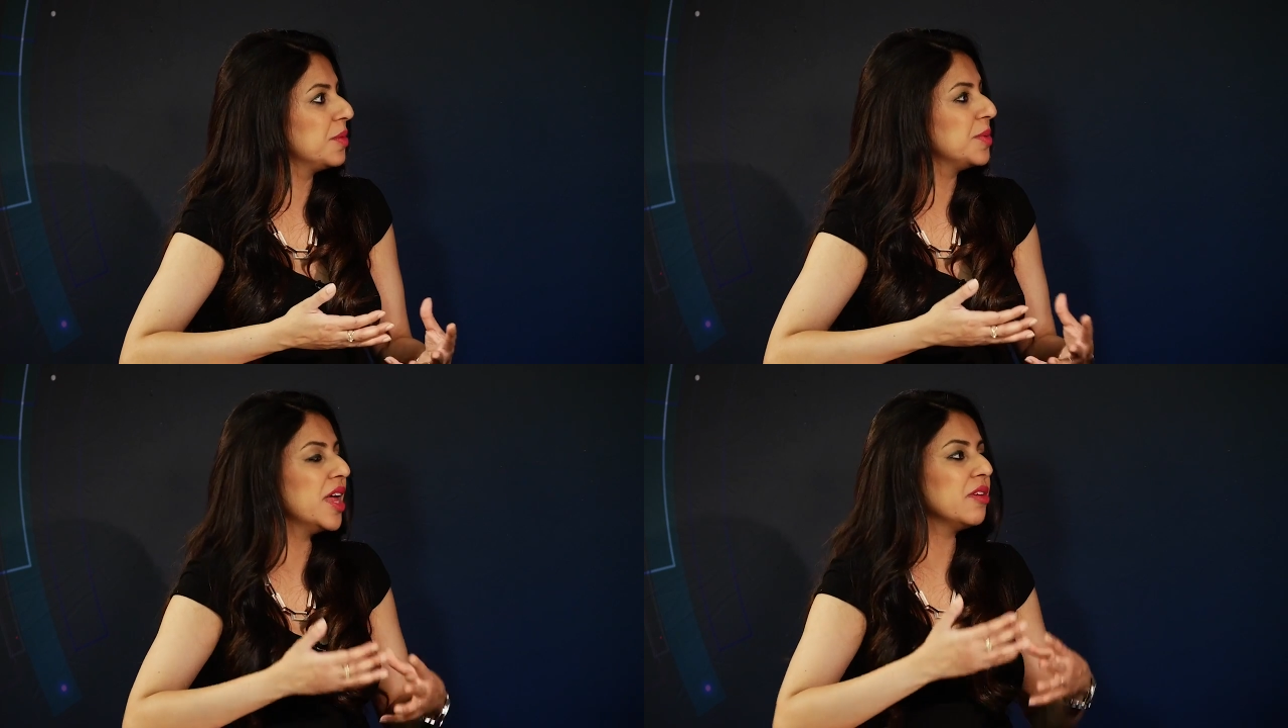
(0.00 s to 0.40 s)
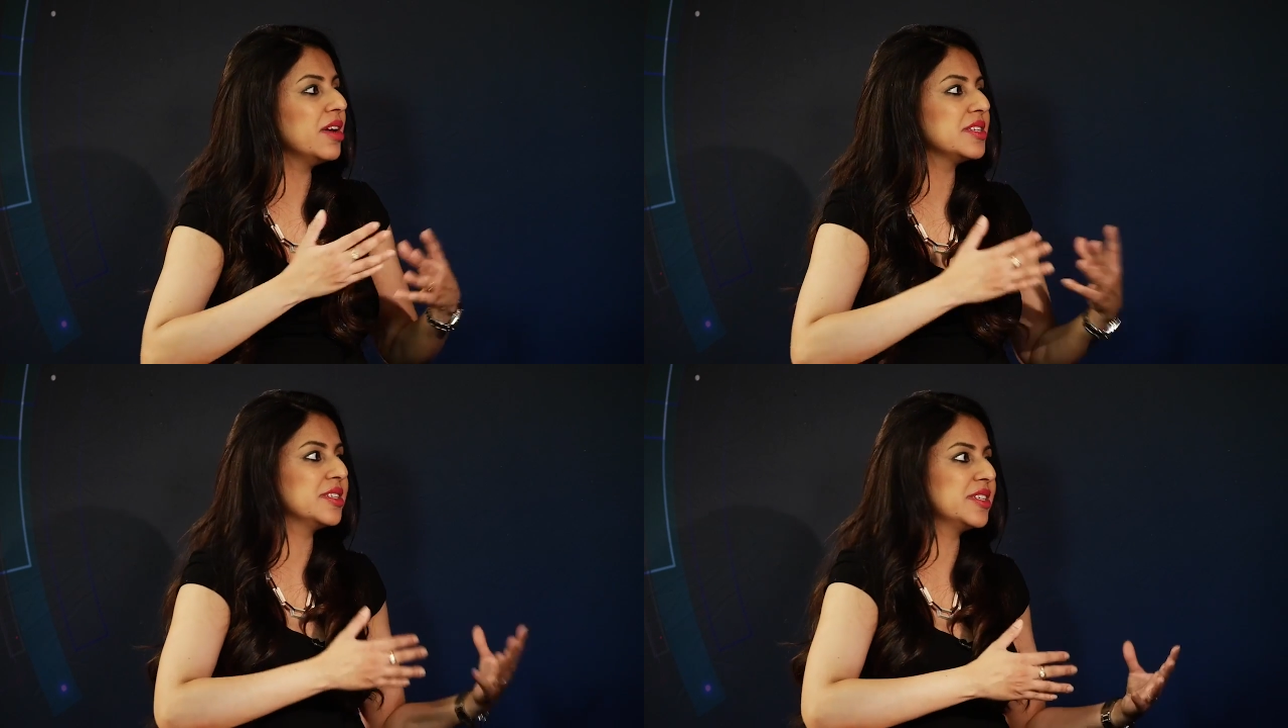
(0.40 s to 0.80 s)
without
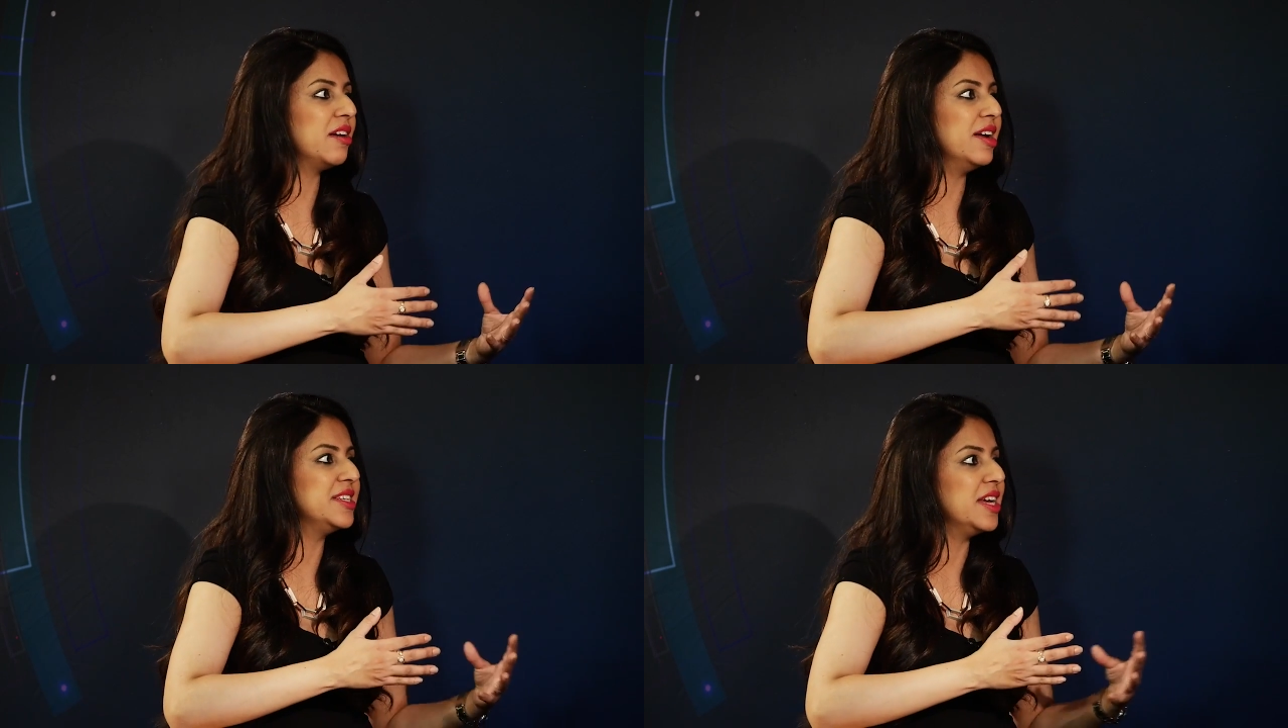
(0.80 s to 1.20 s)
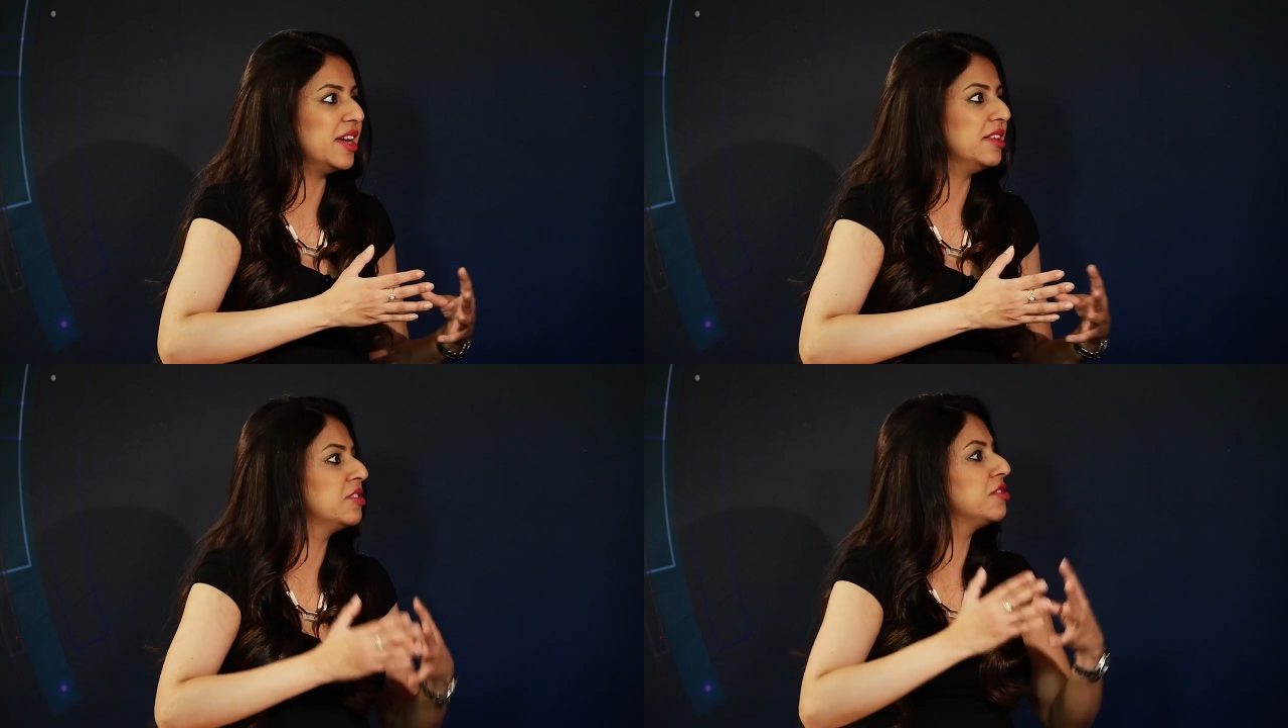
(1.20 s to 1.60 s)
necessarily
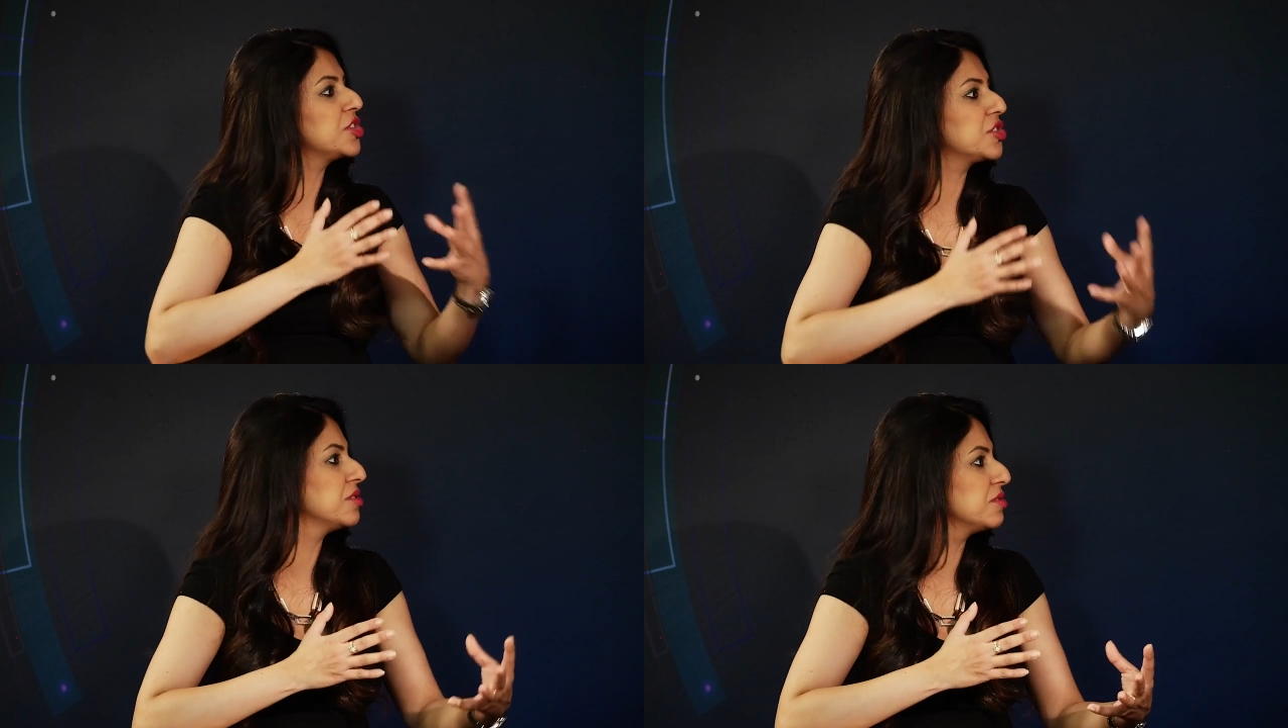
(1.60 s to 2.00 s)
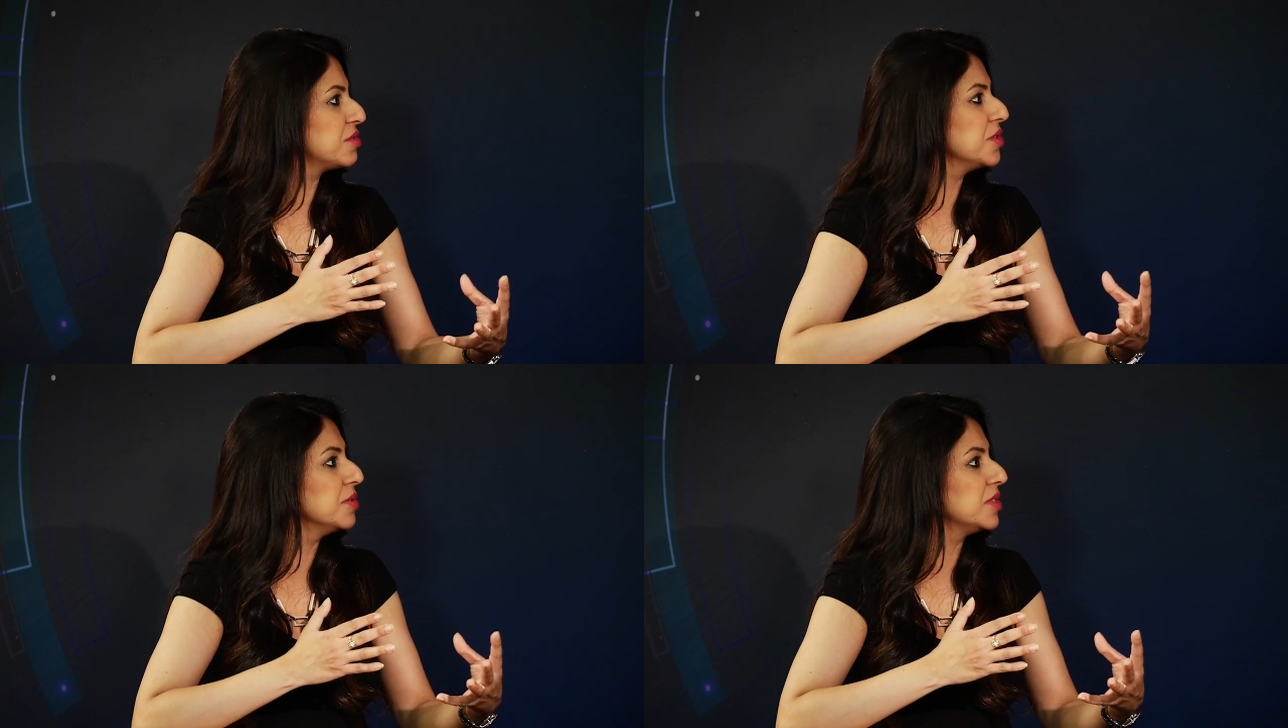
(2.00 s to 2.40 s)
taking the traditional
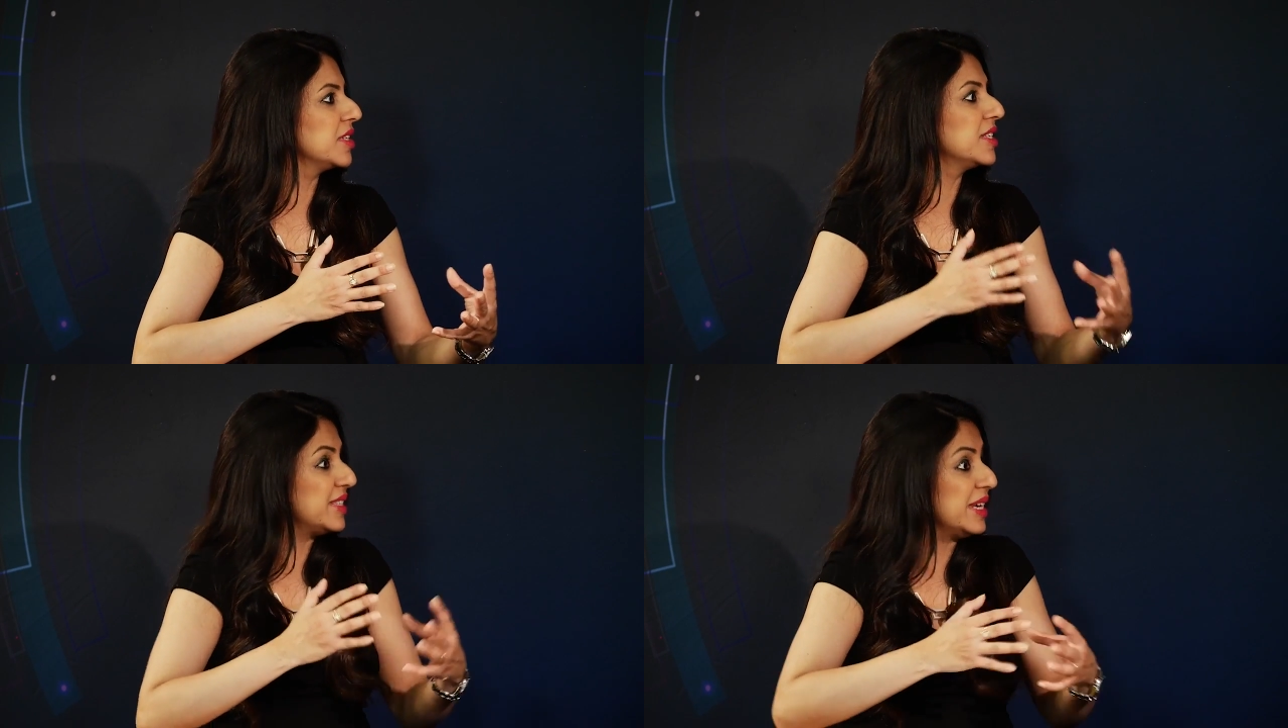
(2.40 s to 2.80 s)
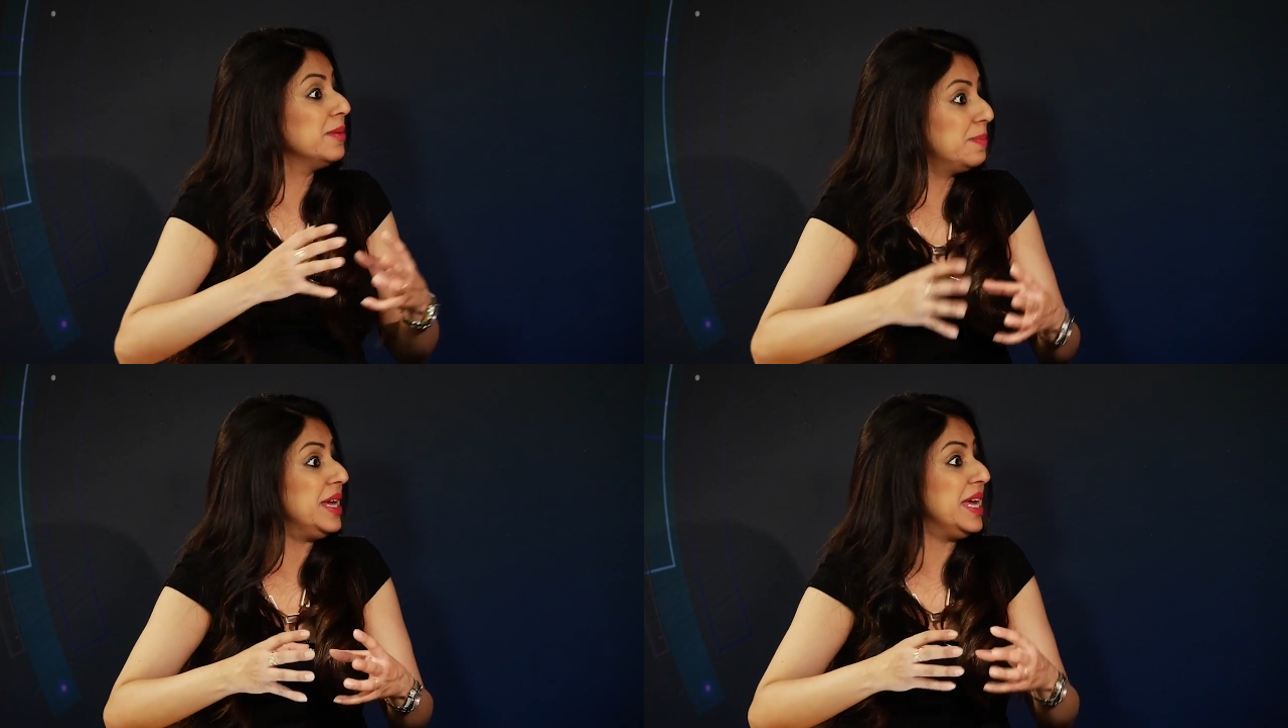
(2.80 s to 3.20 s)
routes and still
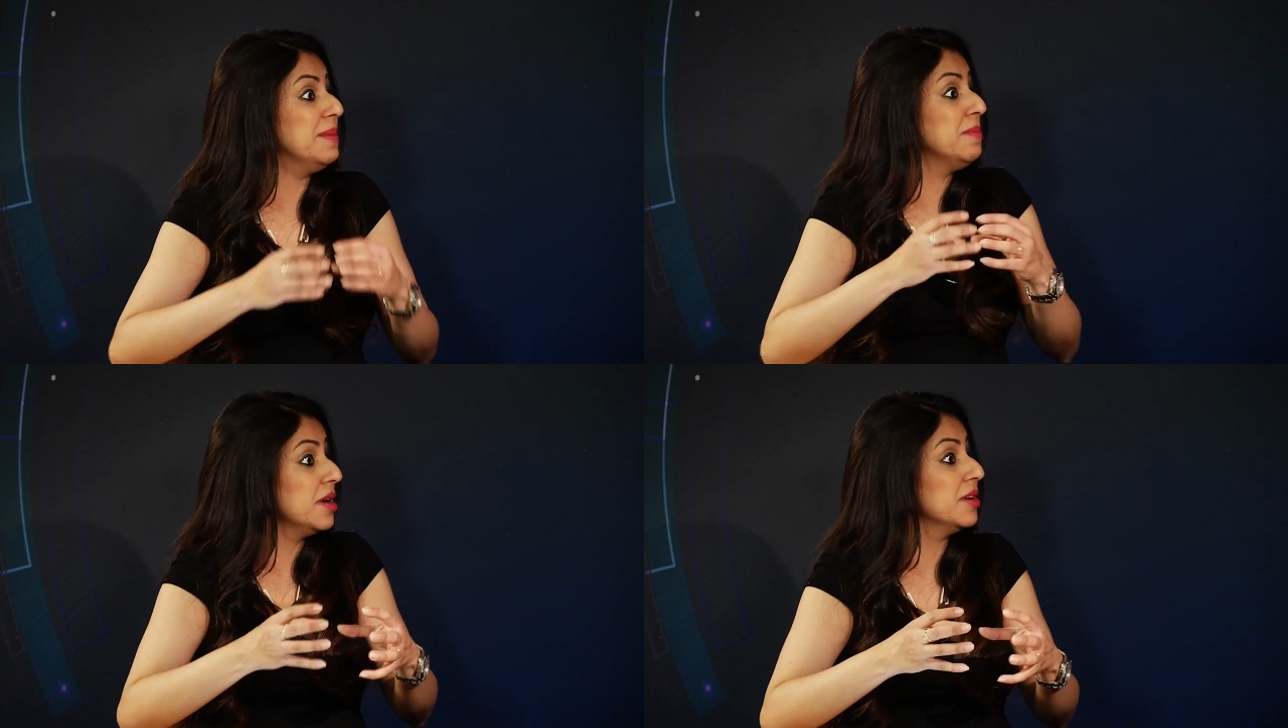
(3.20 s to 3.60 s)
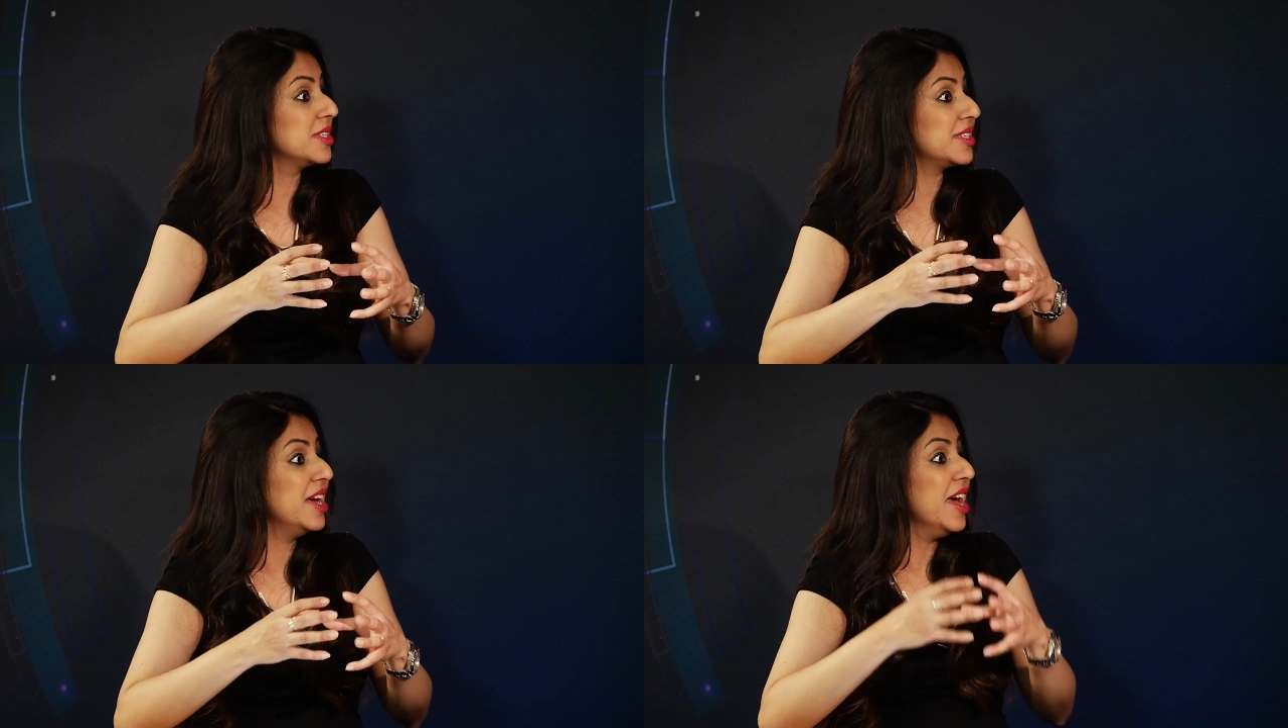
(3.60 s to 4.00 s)
be
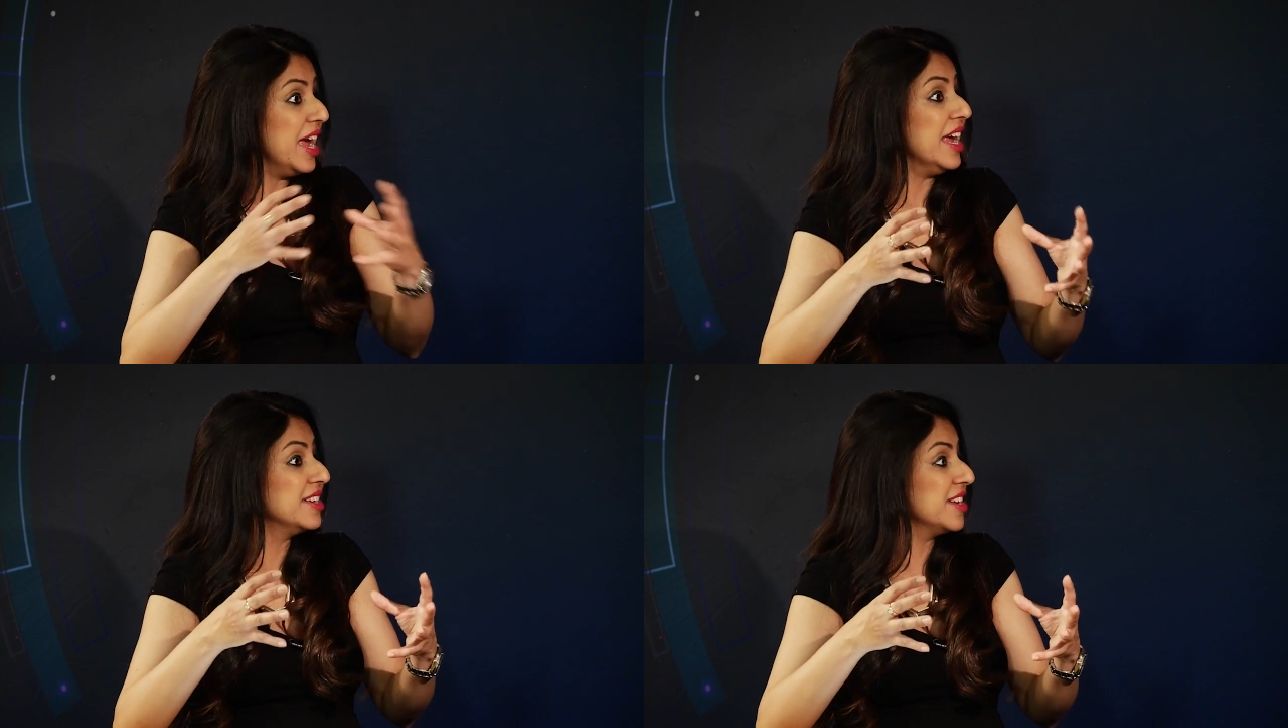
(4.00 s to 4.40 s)
immersed in